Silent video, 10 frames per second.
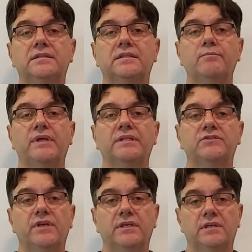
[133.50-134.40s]
Tip and
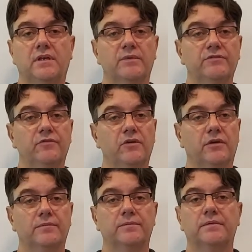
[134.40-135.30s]
trick number
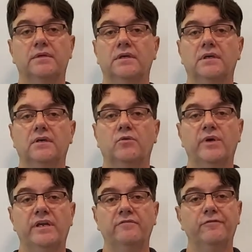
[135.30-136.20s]
four.
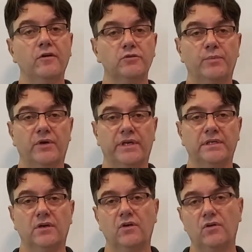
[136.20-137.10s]
When
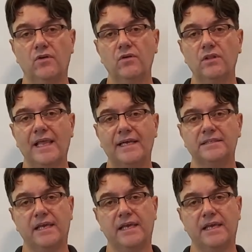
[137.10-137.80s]
followspotting, all lights